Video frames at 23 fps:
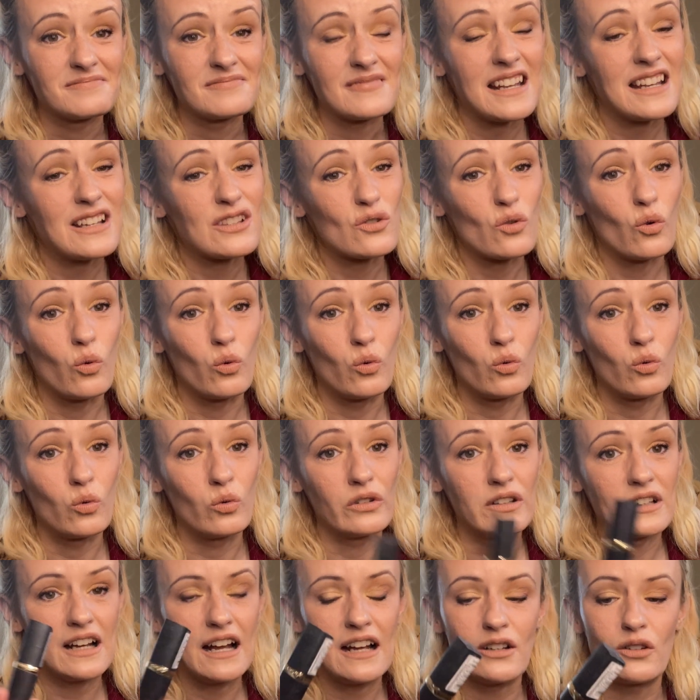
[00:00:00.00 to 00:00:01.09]
It's old.
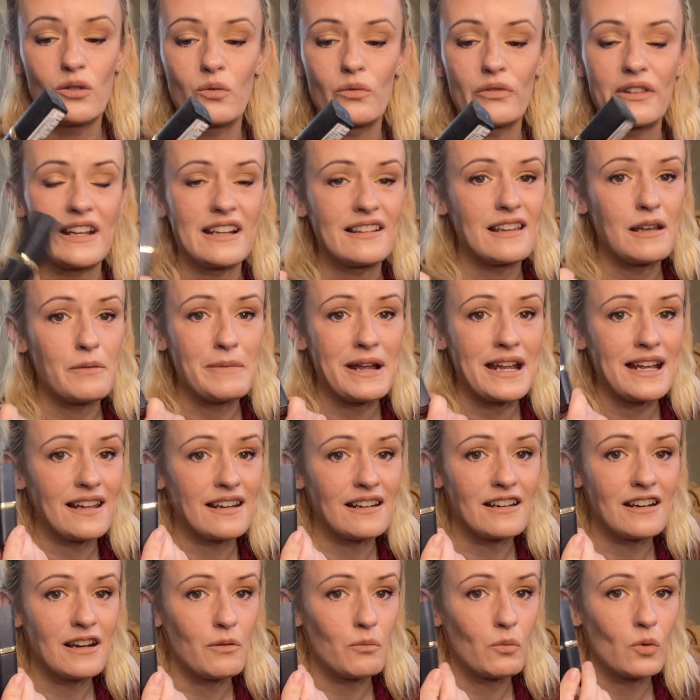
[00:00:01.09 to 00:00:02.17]
I don't think they make it
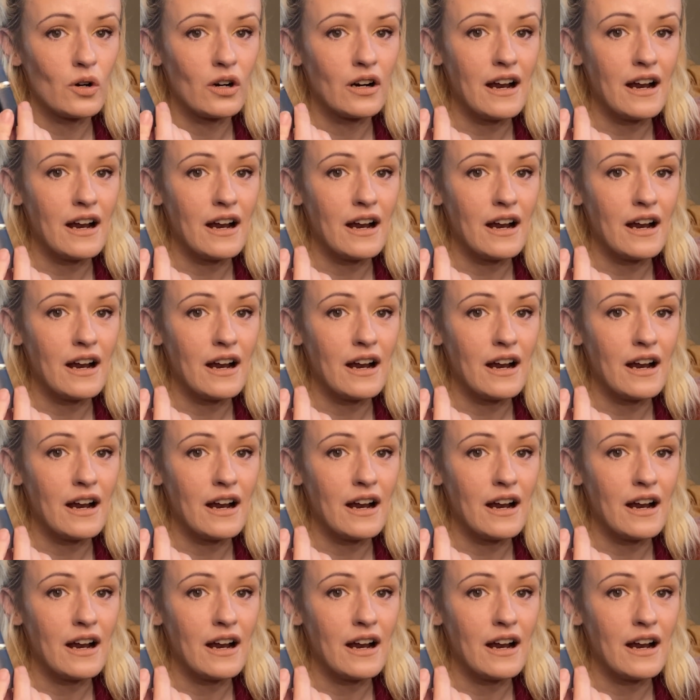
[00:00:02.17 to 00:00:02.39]
anymore,